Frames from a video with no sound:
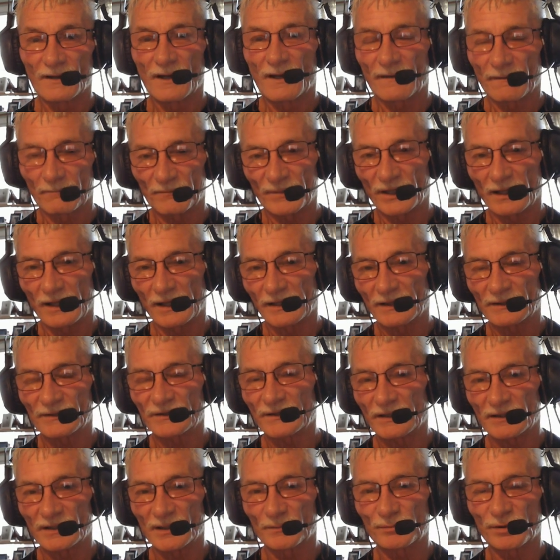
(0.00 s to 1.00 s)
But like I
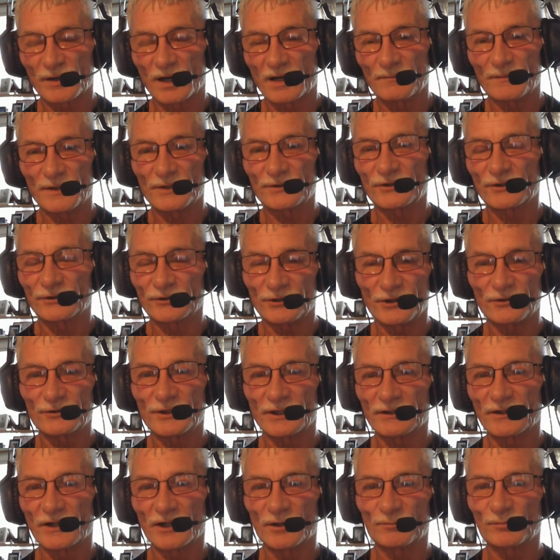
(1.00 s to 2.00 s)
say, the problem is you're
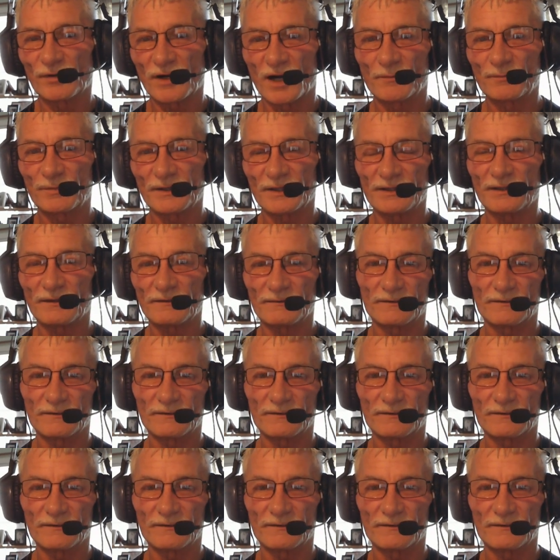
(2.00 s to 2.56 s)
using their property,